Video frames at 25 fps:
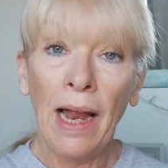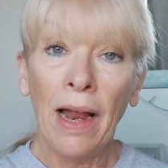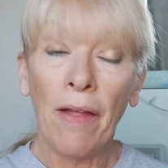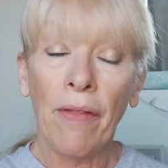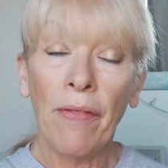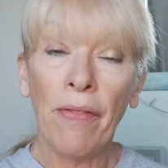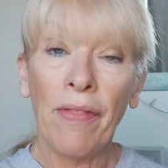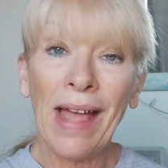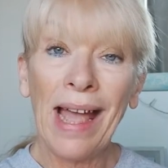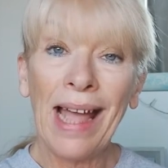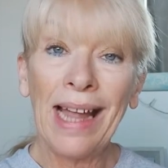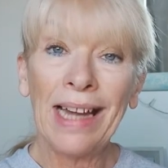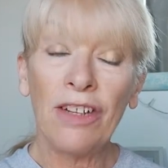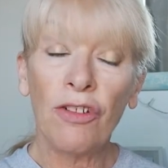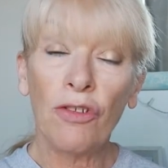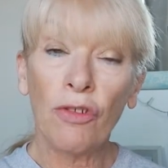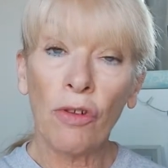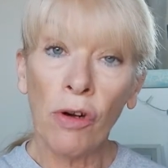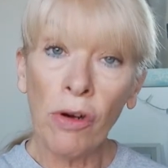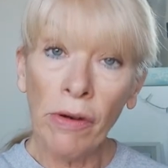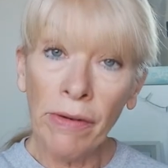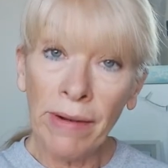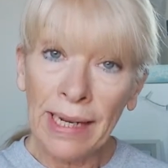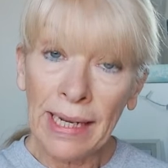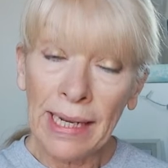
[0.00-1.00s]
they're
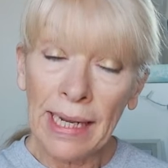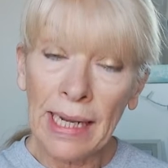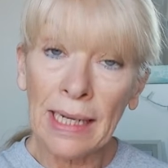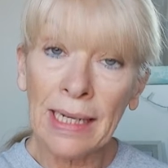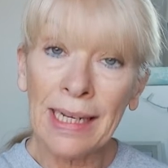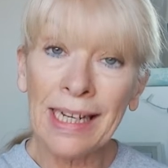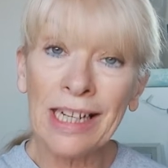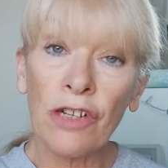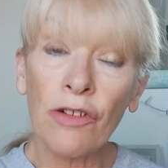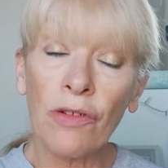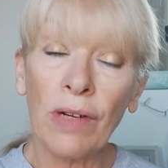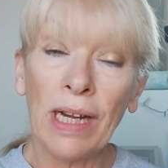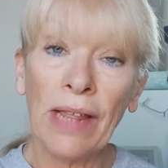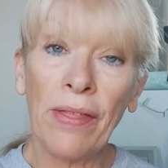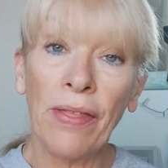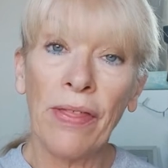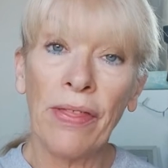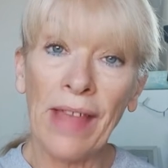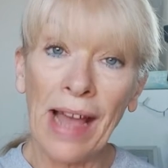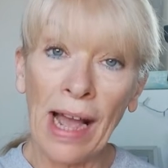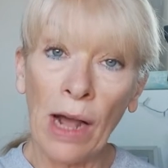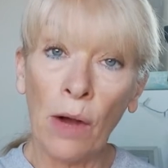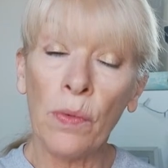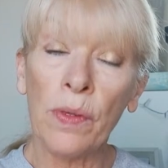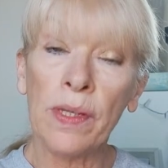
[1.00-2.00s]
drawing in literally
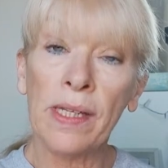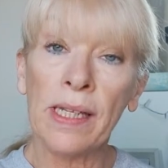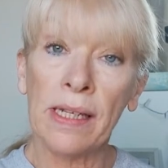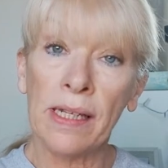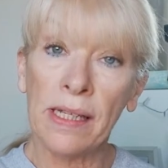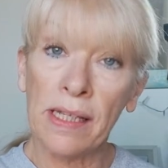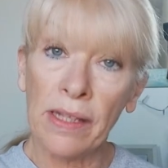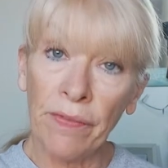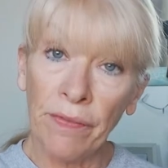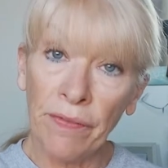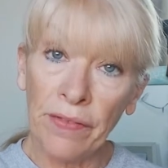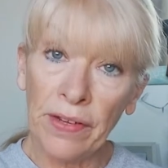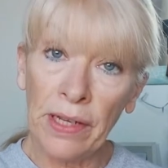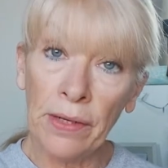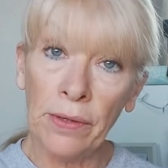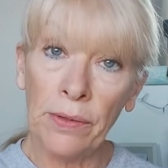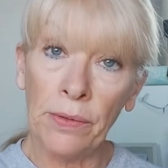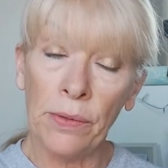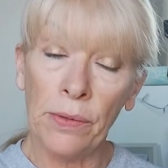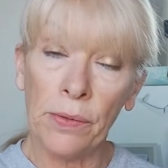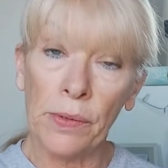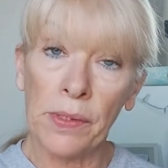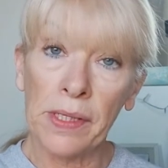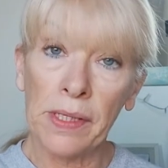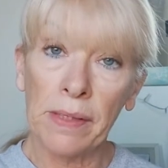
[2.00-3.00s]
thousands of
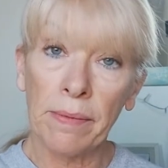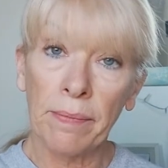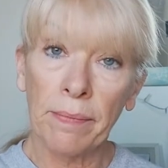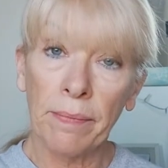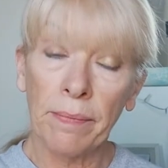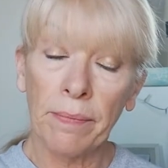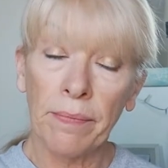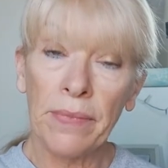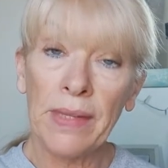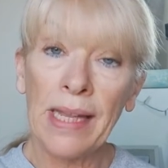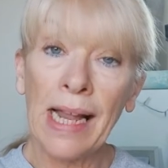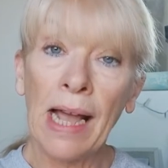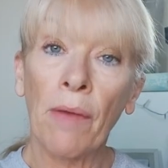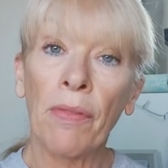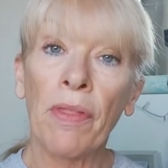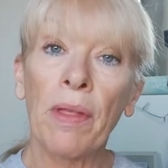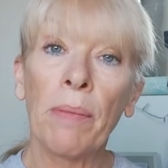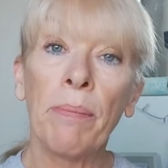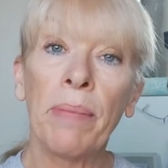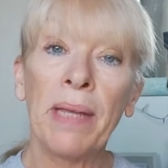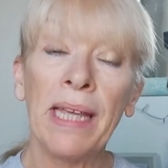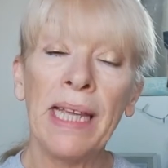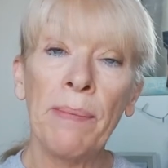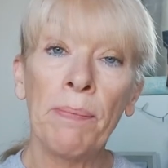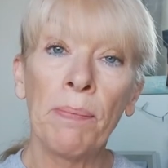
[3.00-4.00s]
views. Now, the
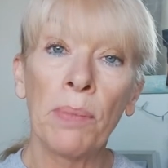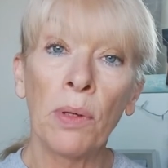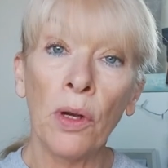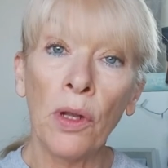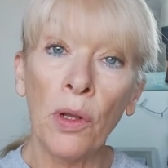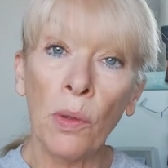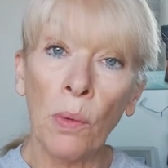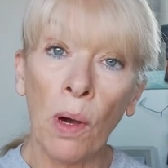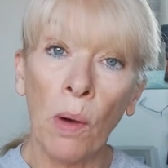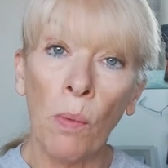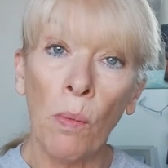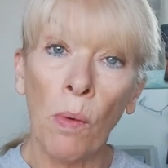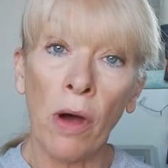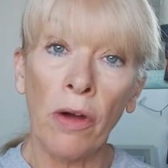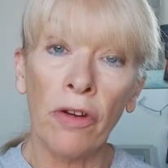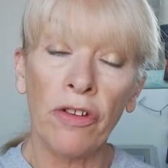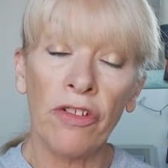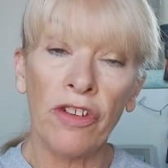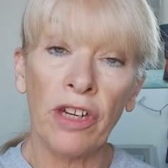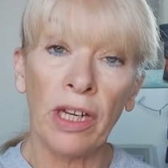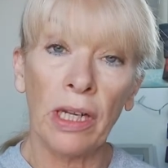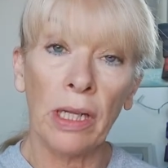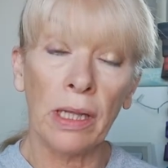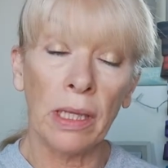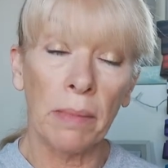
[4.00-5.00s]
people who are
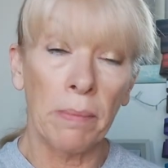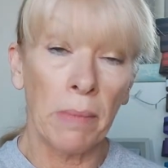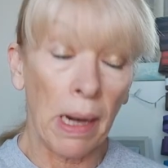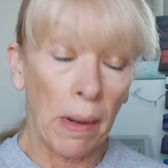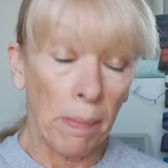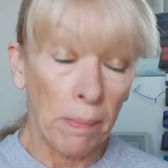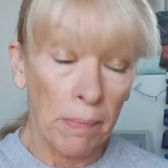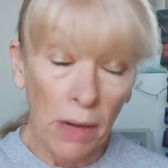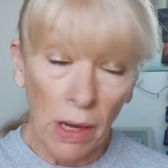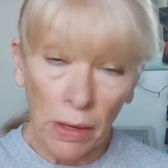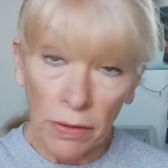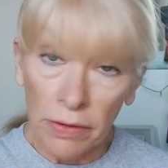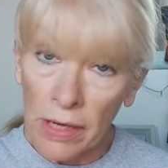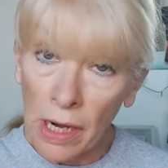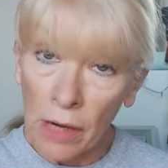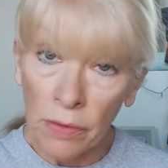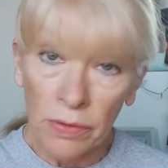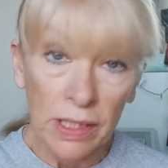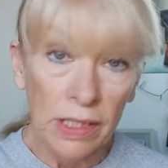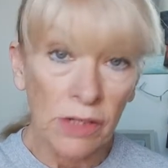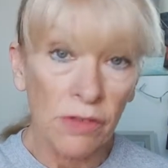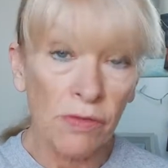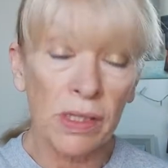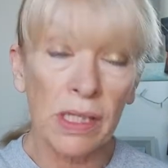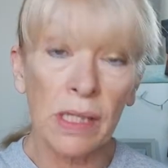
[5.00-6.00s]
watching them, no
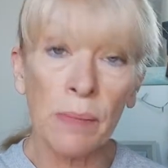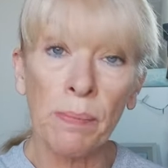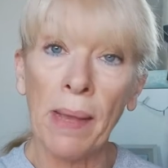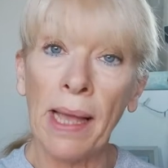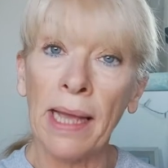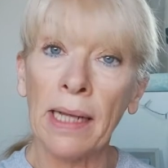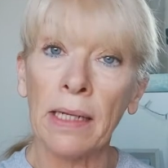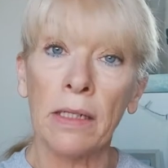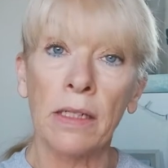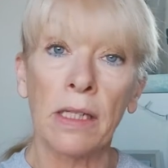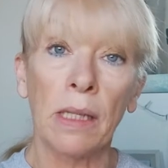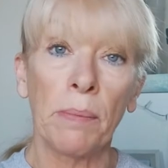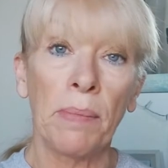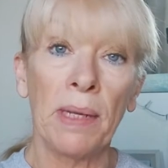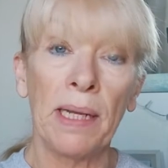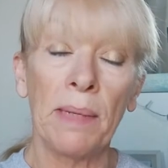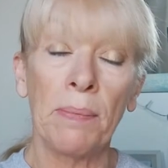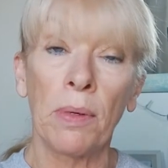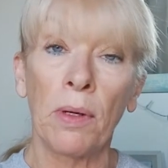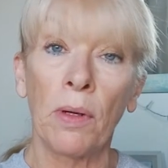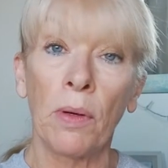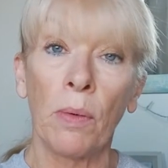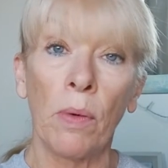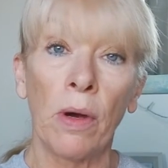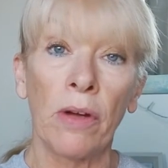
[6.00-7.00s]
disrespect to the
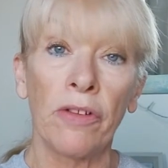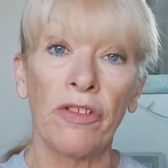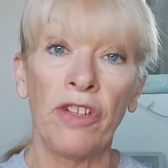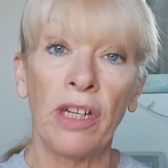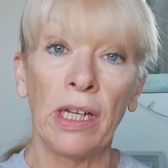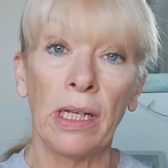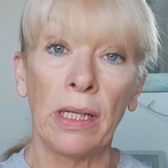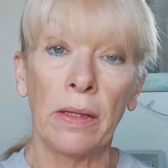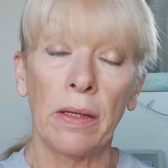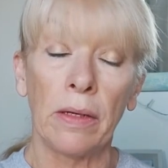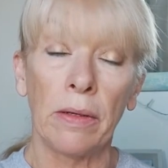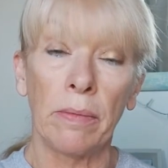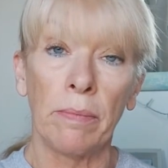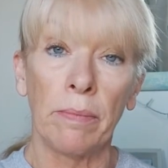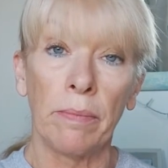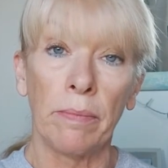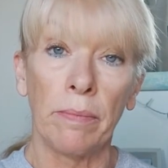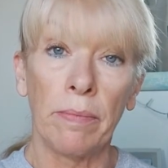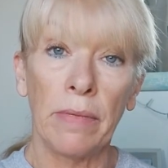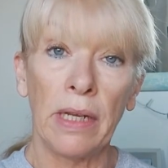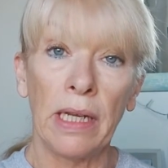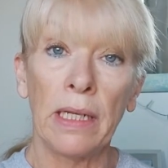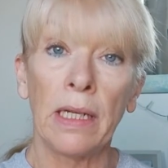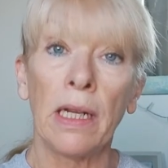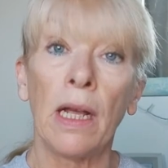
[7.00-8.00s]
people who are watching them,
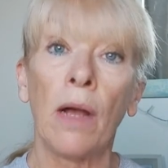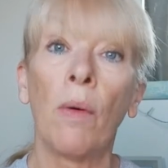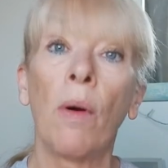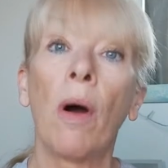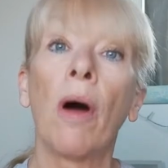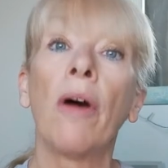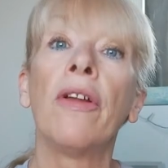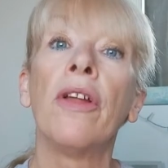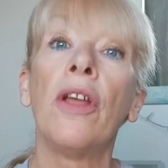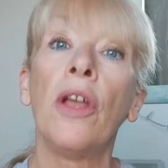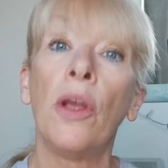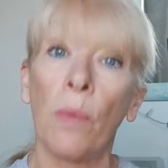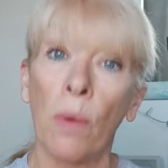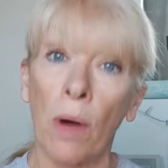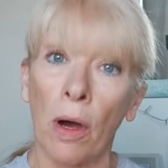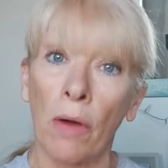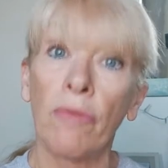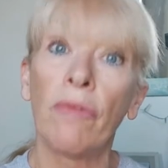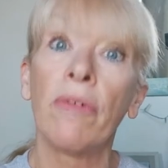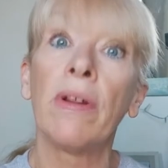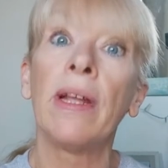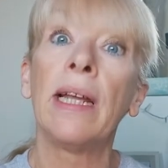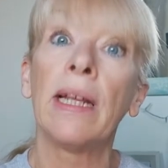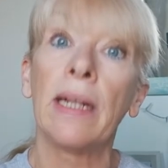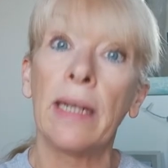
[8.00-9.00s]
on who are
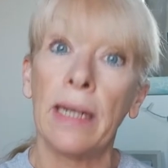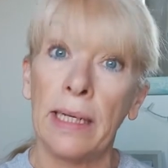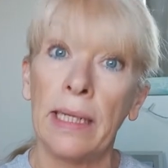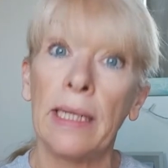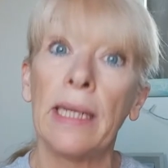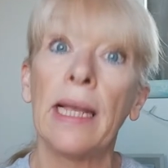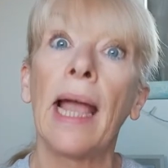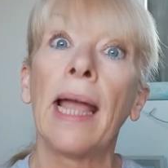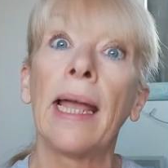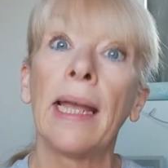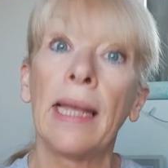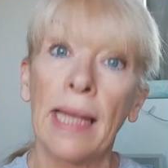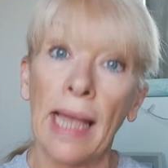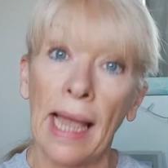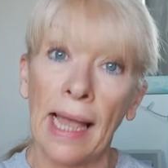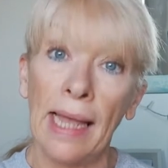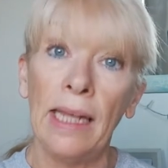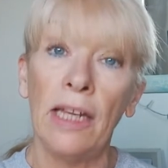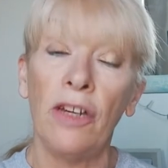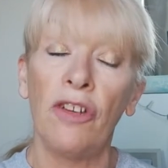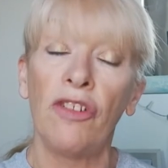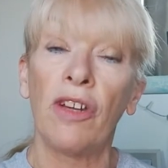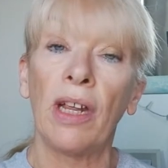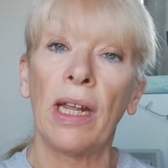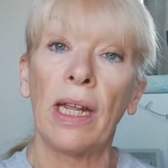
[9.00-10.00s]
really
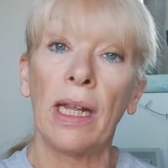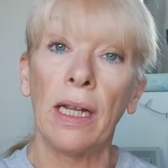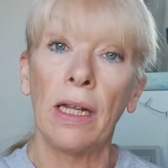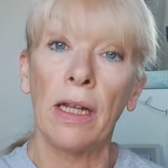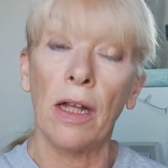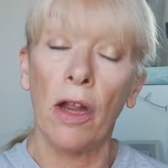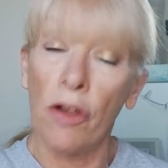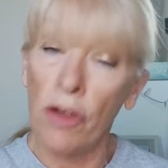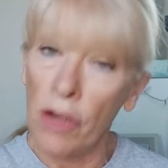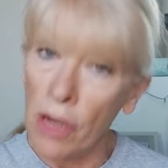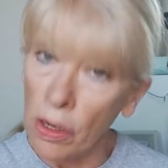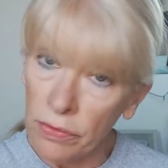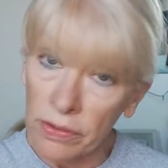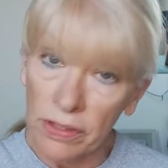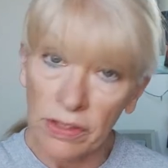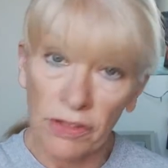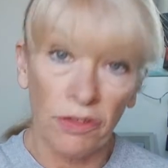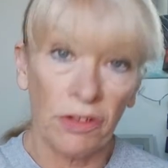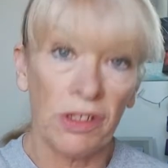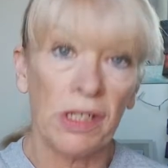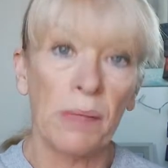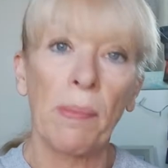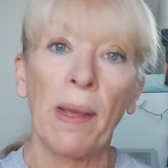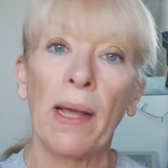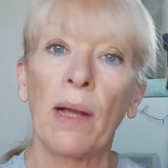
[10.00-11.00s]
engaging, no
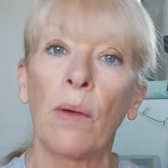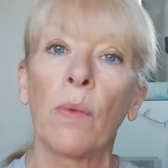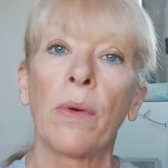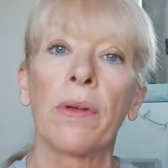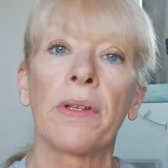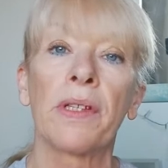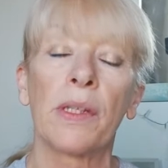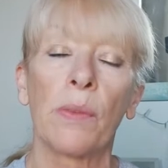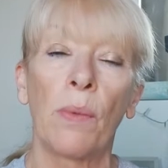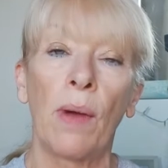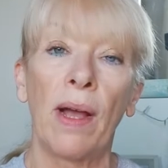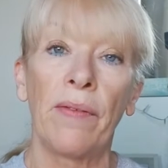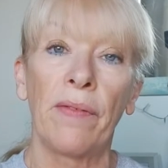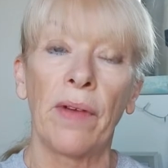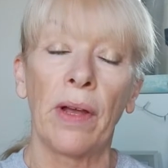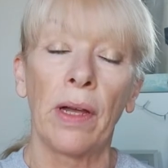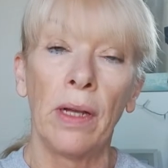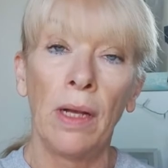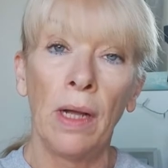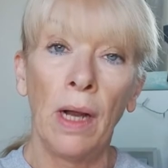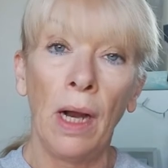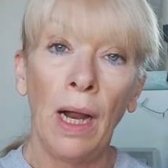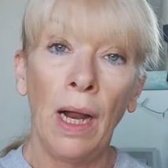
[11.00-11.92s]
disrespect whatsoever.